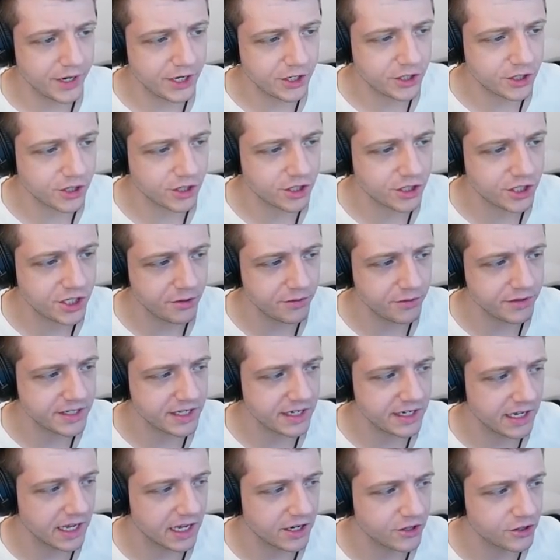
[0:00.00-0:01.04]
sure she was
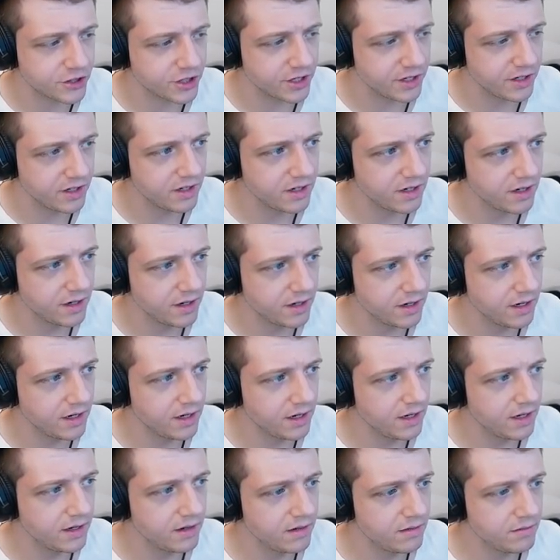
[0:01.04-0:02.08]
in Genshin.
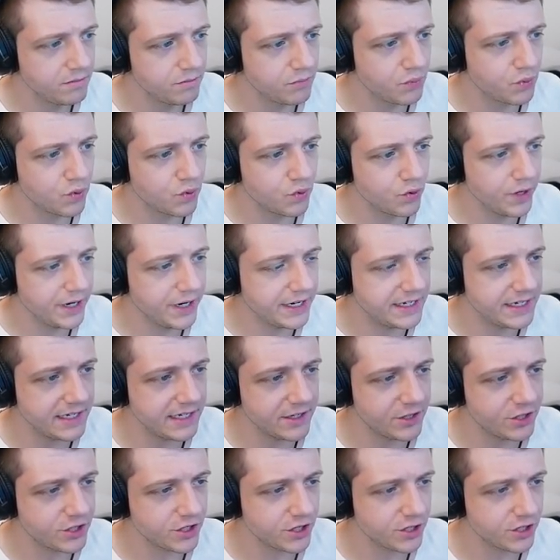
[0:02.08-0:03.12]
Pretty
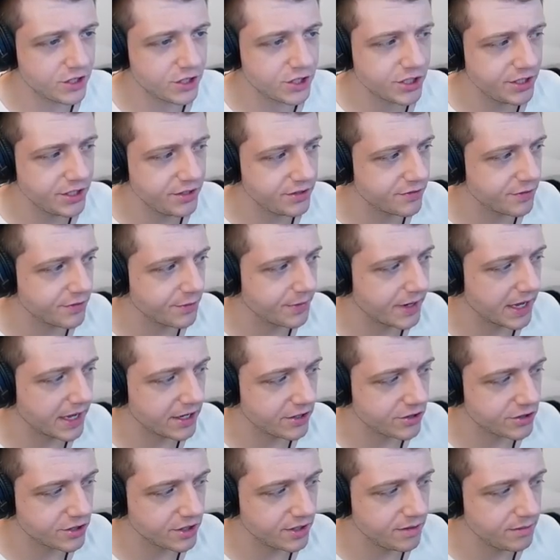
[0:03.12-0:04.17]
sure she's from
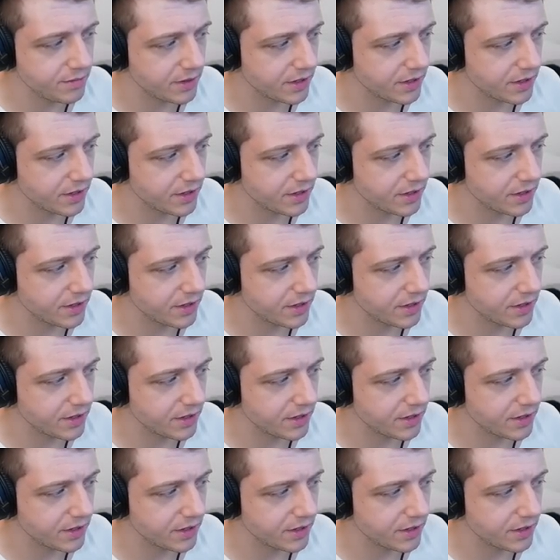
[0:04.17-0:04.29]
Genshin, but